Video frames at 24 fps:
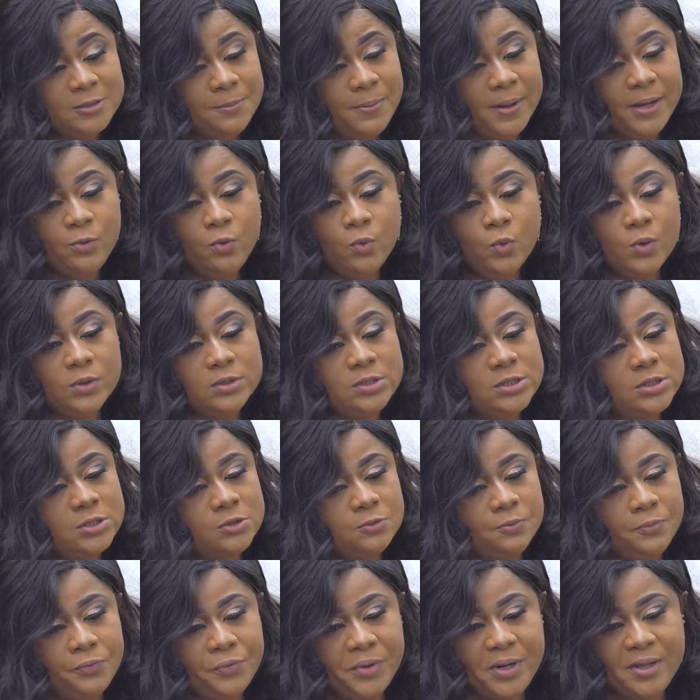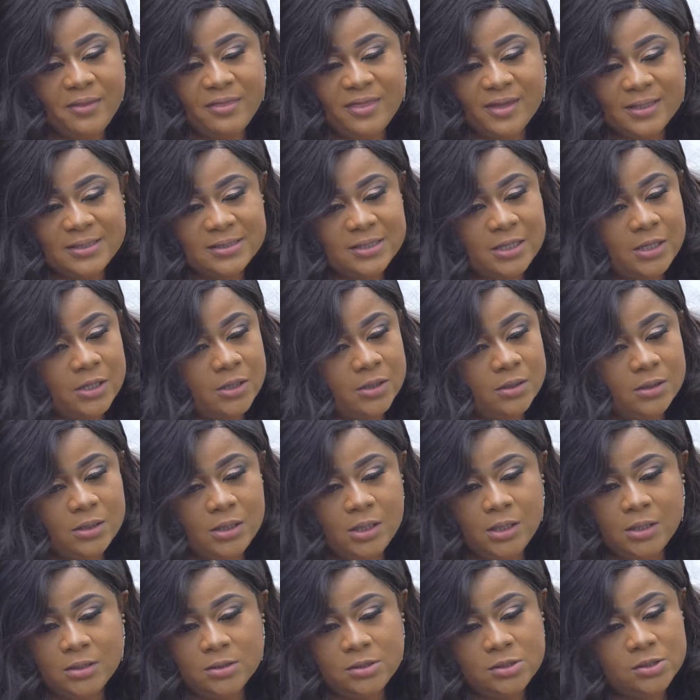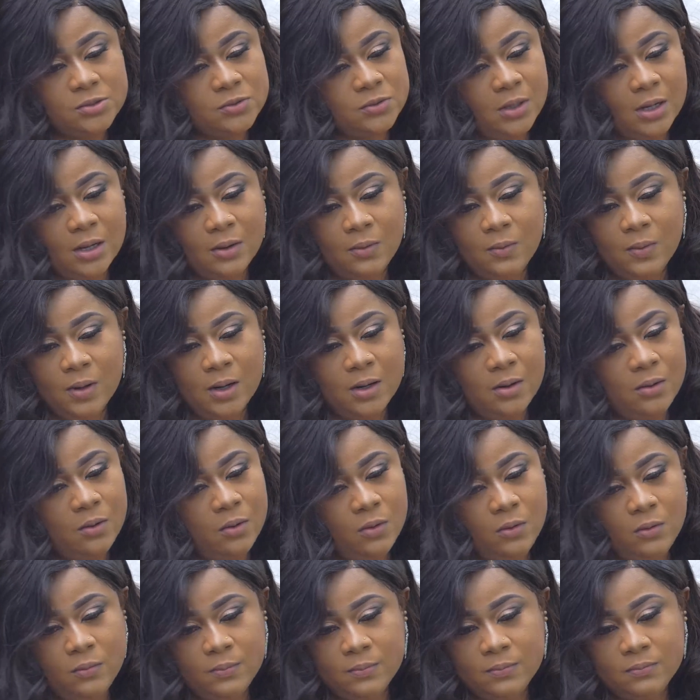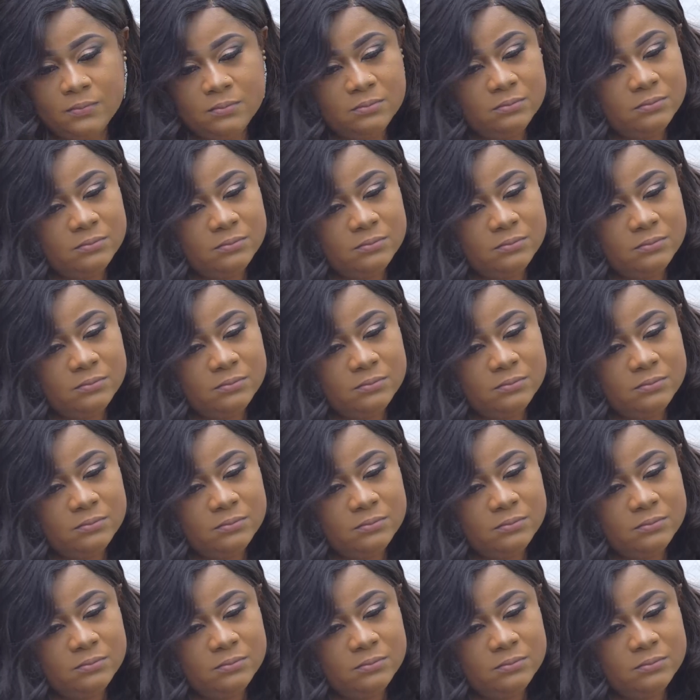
husband wants to bring that girl into our home.